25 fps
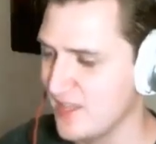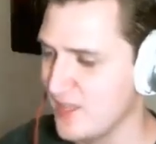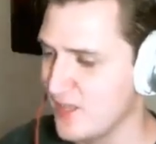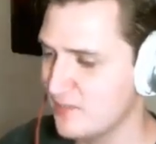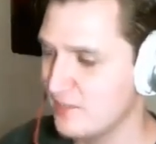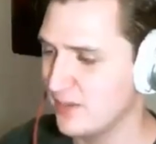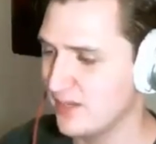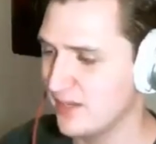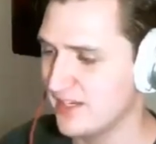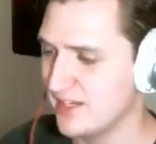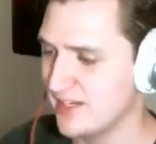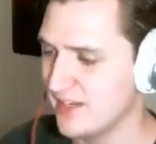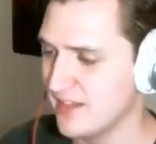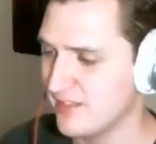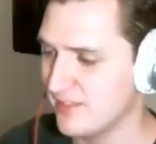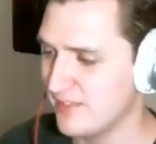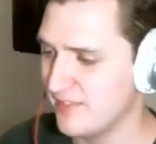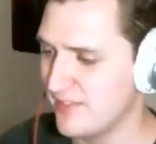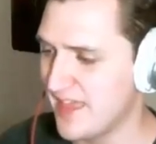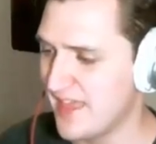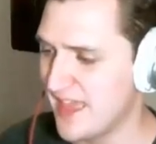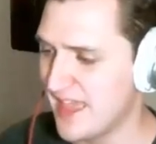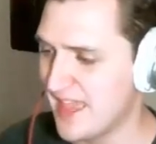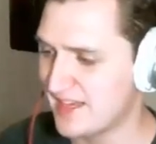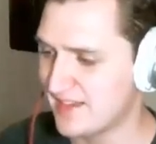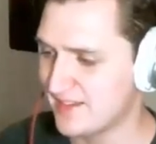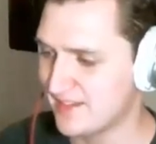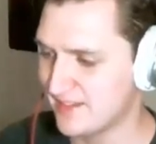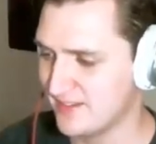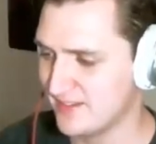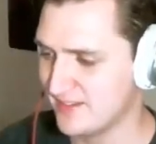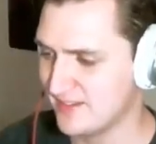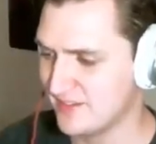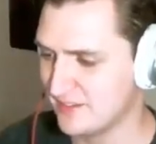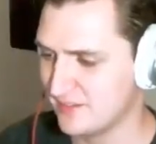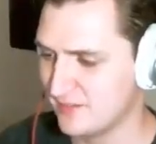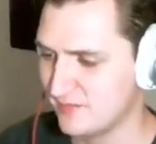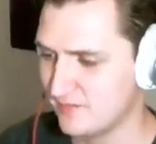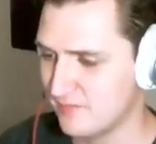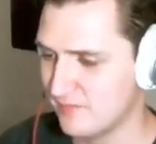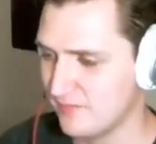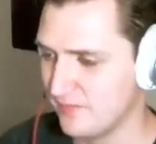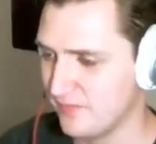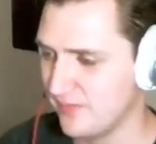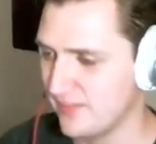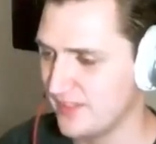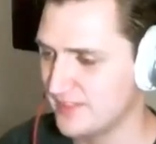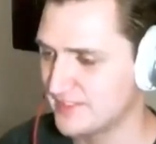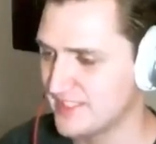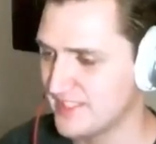But that
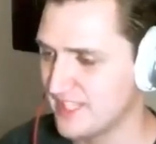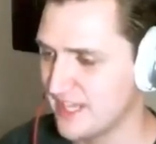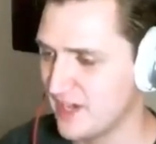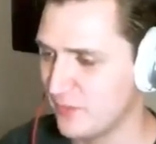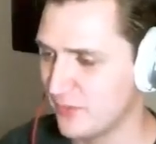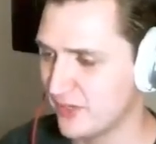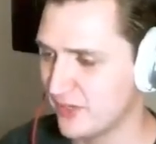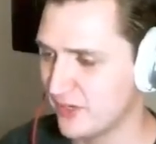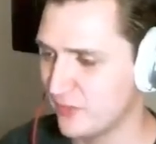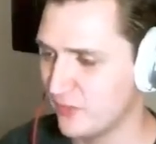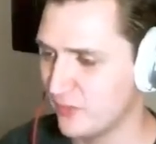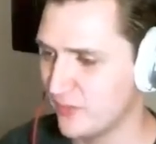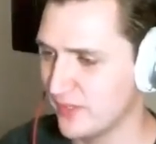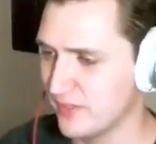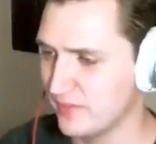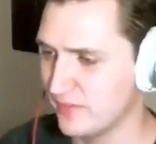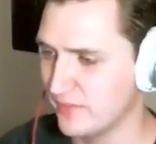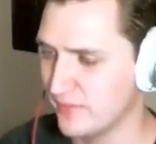is how we're going to win.